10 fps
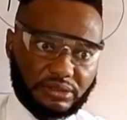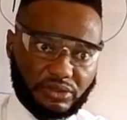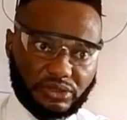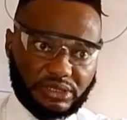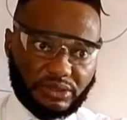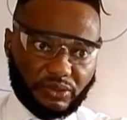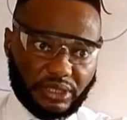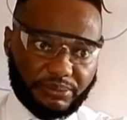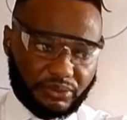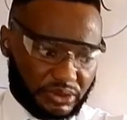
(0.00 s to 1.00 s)
You see what
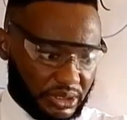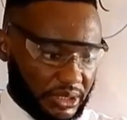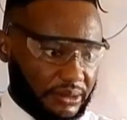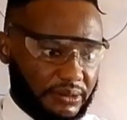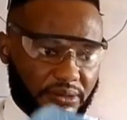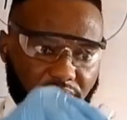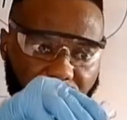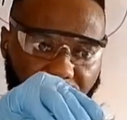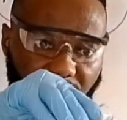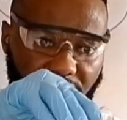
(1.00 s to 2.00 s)
I put here?
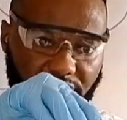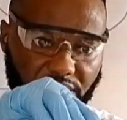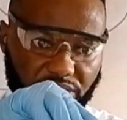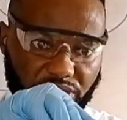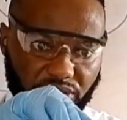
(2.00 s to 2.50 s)
Let me add a little.